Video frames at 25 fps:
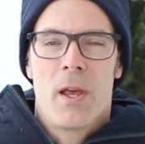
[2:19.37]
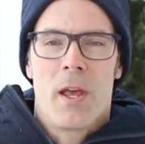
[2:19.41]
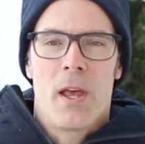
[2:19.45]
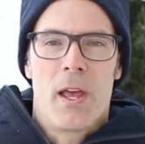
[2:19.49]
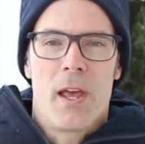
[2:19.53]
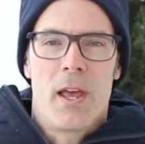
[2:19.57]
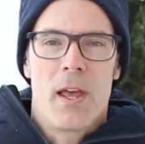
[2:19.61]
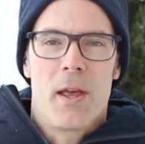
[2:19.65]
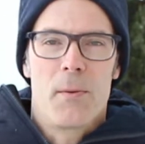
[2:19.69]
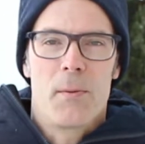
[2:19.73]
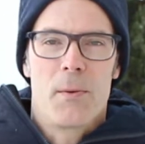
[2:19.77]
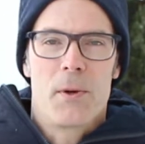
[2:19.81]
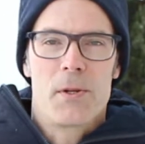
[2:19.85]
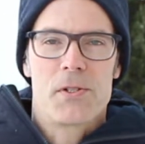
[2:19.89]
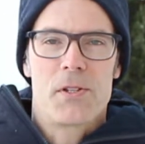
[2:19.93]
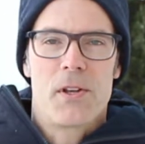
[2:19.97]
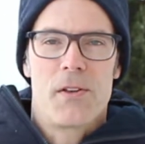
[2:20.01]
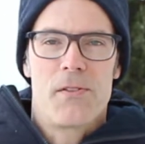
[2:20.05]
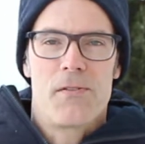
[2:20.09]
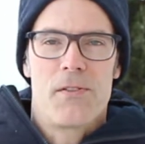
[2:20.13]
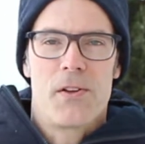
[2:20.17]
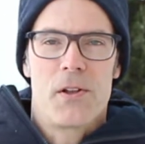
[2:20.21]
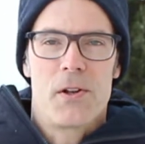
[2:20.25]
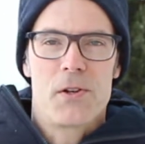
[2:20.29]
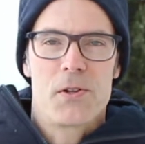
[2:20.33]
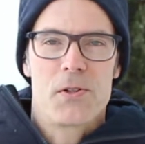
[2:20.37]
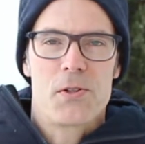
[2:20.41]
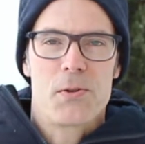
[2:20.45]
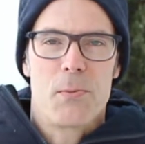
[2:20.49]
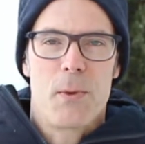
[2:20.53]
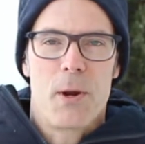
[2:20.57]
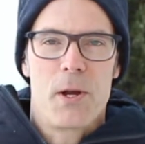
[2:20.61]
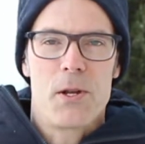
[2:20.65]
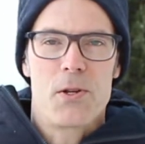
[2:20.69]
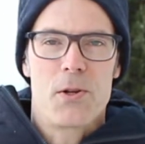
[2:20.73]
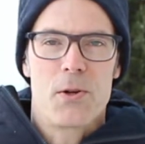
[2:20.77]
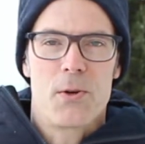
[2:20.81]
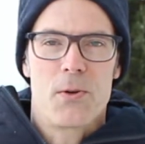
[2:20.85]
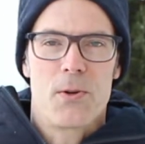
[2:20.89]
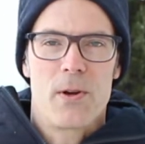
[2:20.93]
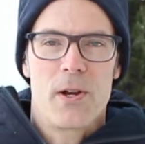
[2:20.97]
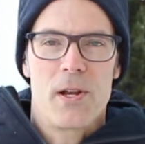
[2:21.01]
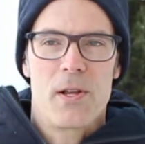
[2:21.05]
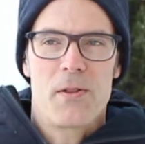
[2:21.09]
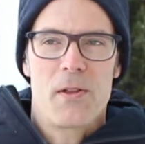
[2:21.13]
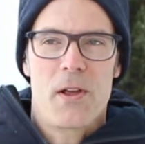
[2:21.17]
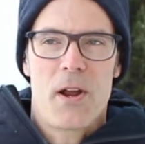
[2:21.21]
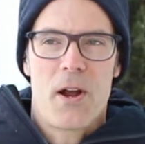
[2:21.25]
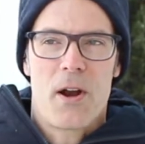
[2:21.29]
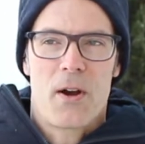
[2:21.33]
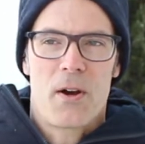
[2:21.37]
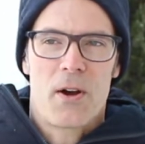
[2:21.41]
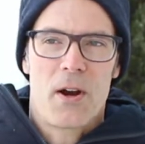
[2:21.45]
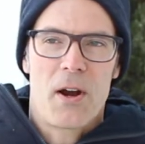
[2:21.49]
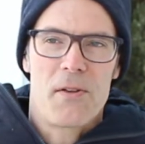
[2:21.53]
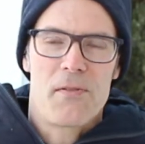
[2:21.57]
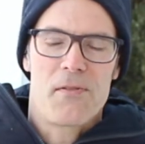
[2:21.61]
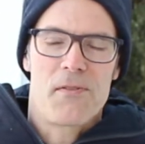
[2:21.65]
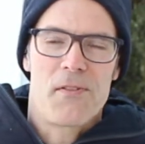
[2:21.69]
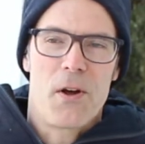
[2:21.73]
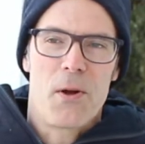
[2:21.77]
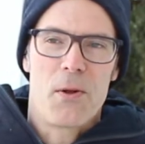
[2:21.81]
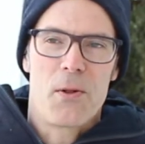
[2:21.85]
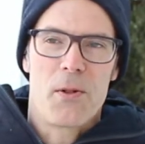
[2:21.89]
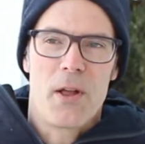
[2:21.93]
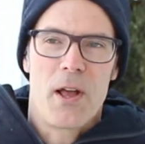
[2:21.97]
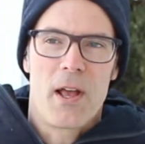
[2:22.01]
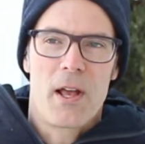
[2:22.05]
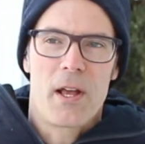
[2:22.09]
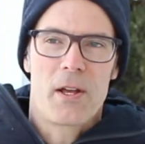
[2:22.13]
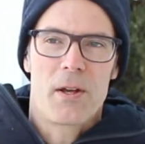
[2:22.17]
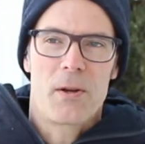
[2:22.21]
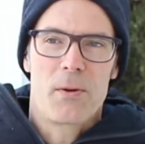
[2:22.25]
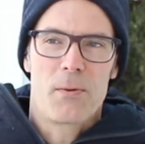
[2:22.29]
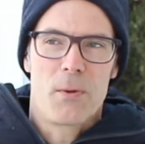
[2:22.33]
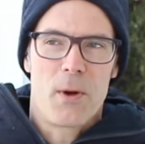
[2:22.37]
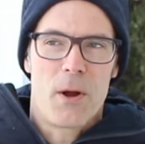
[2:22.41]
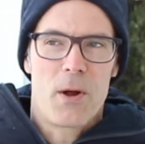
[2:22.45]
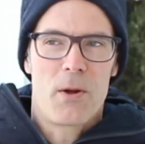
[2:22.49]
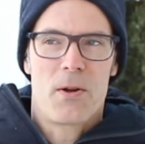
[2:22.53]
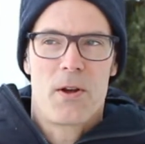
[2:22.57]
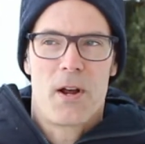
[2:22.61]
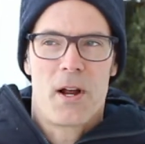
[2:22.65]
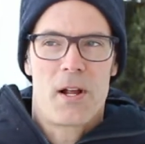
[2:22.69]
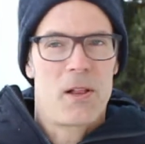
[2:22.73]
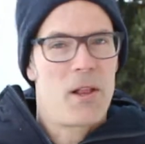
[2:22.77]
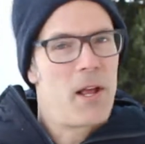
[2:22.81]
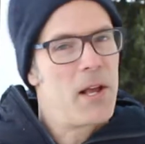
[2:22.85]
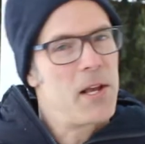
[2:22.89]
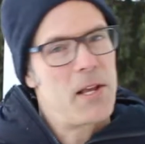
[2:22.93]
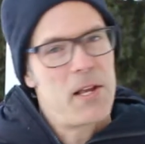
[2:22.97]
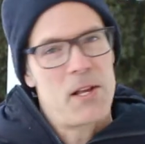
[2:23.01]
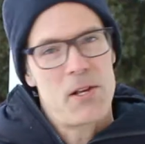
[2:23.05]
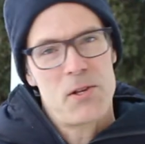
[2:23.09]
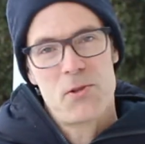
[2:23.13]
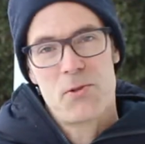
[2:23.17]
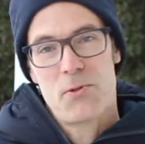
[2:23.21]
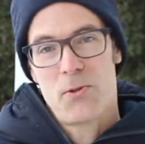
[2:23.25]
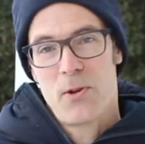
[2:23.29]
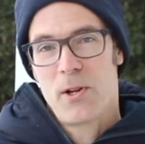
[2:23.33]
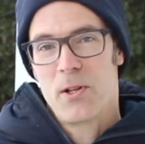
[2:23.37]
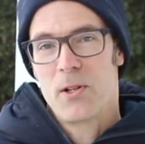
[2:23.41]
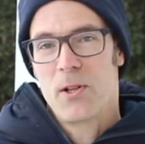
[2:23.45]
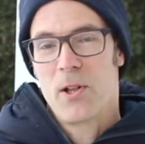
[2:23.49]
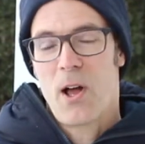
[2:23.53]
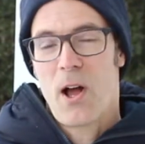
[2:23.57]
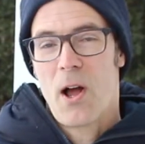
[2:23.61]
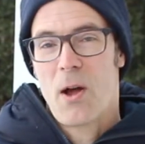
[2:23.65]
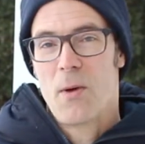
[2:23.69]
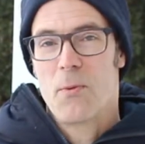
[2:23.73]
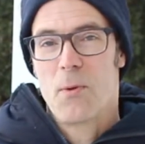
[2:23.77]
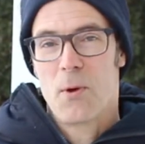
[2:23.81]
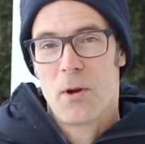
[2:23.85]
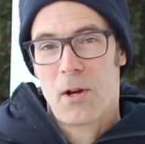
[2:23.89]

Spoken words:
And once I finished my degree there, I felt like, well, I like history a lot.